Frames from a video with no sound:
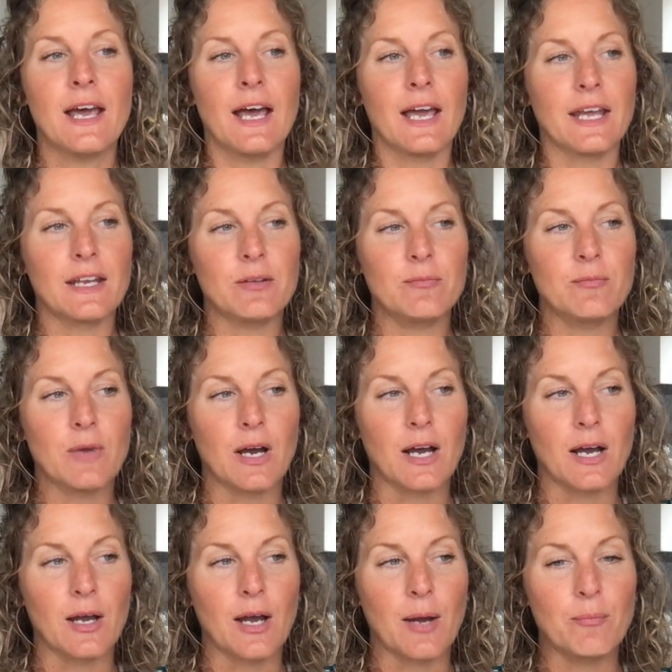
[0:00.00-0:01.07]
And
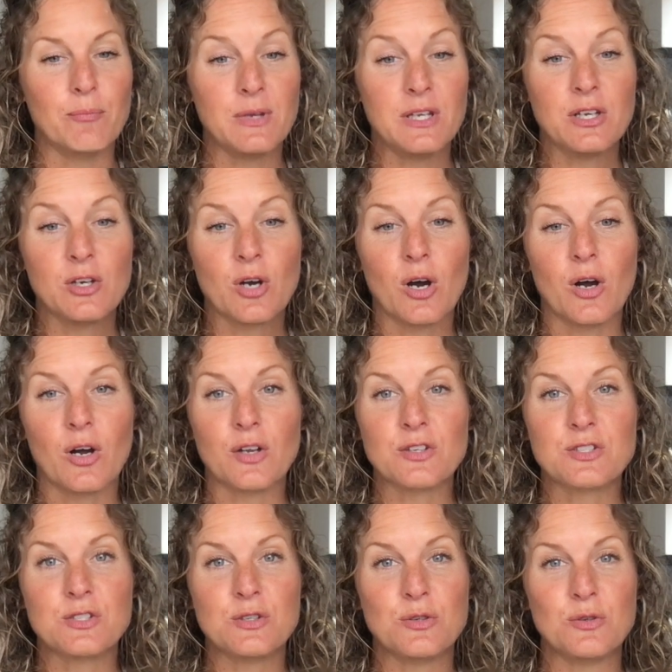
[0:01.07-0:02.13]
I'm being called
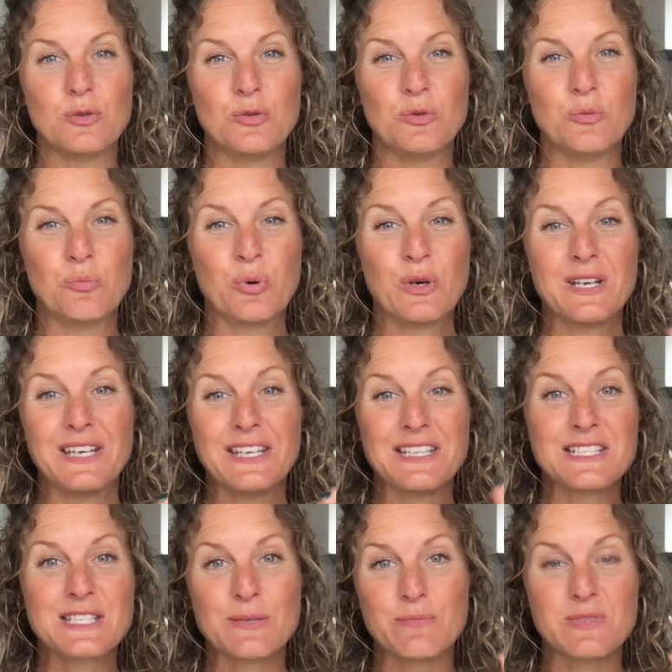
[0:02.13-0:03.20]
to put in
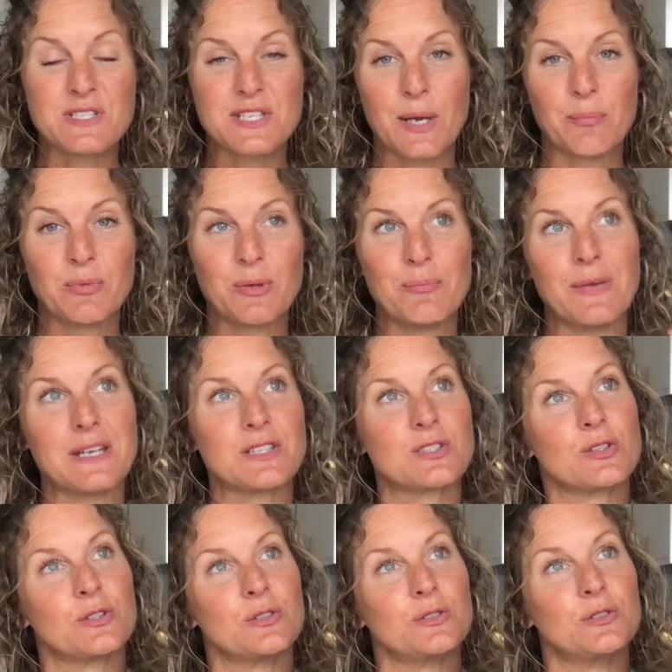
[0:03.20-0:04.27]
some
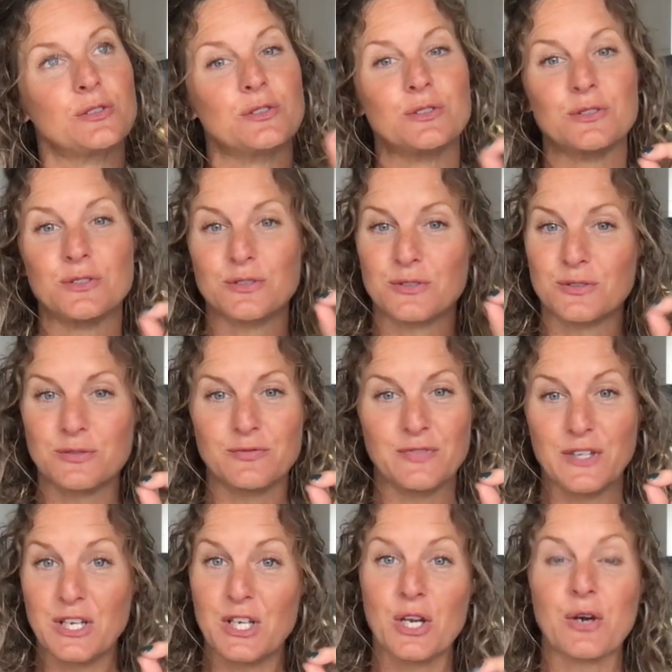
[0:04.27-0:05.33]
supplemental
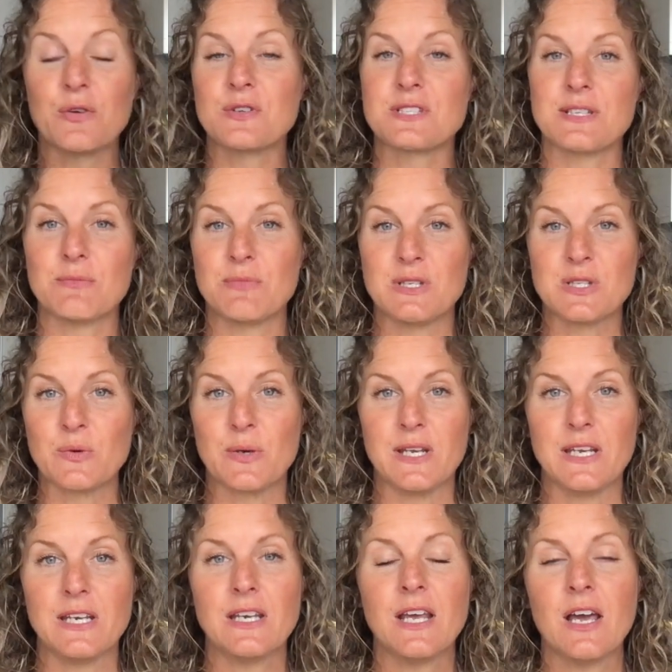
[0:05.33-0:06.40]
videos in
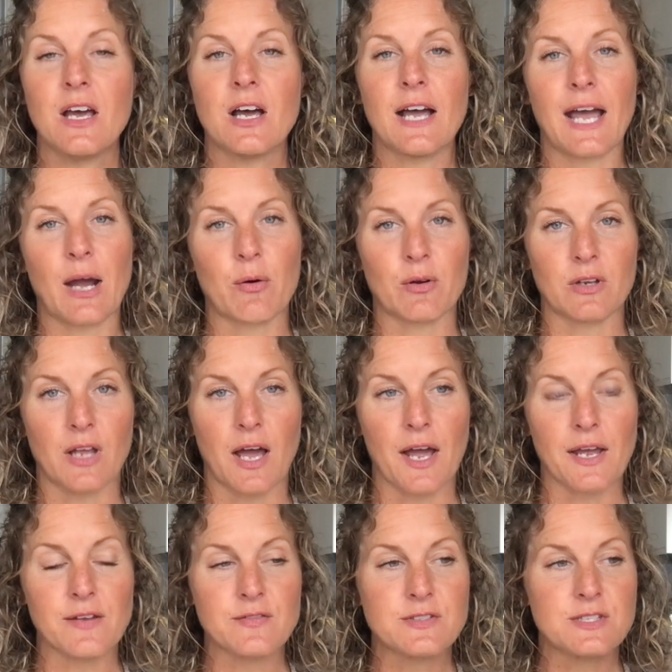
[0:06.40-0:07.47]
between our
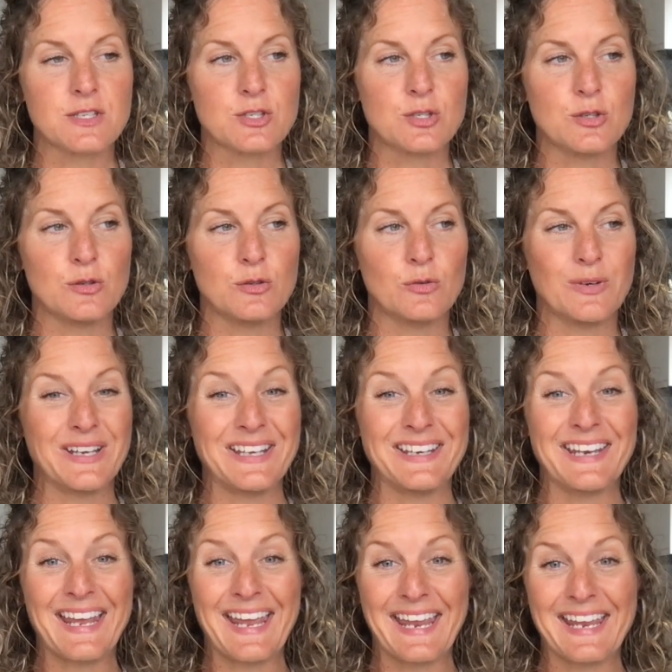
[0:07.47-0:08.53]
lives to
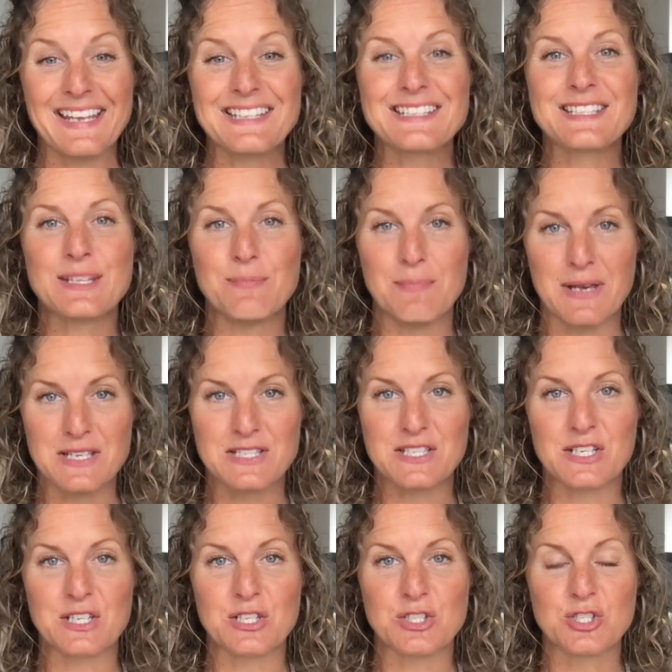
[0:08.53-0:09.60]
enhance the
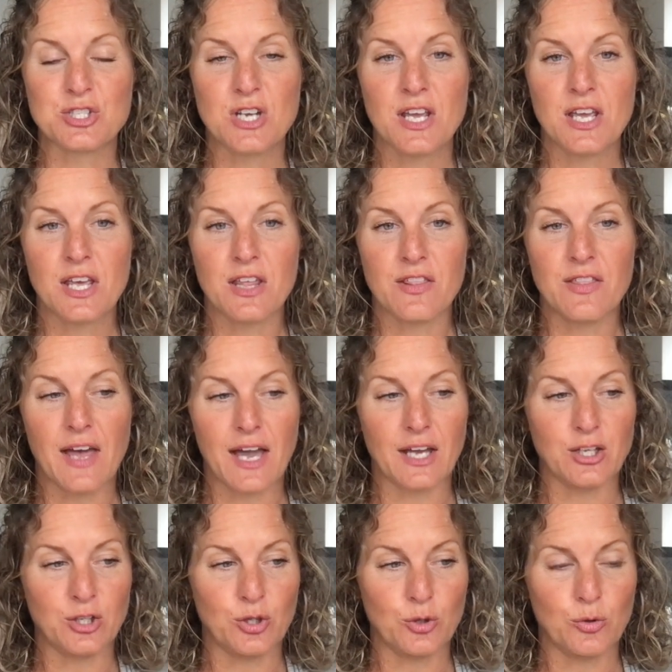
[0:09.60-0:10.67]
message that
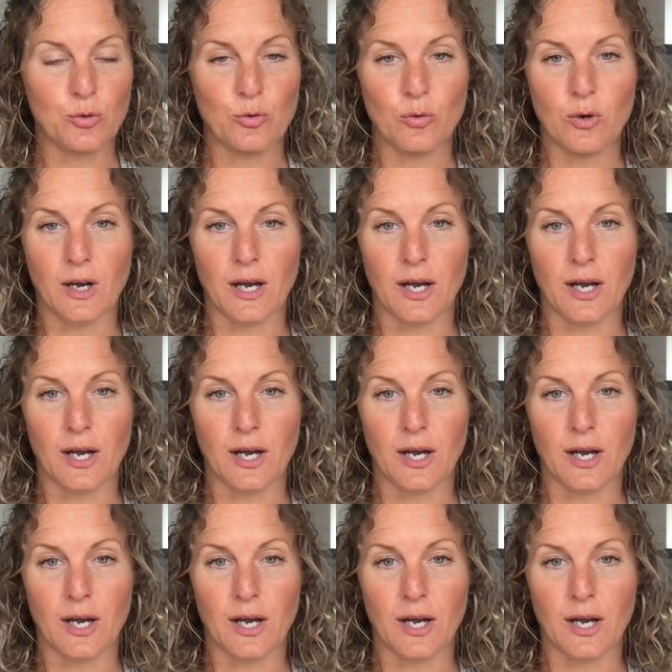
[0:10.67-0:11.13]
you're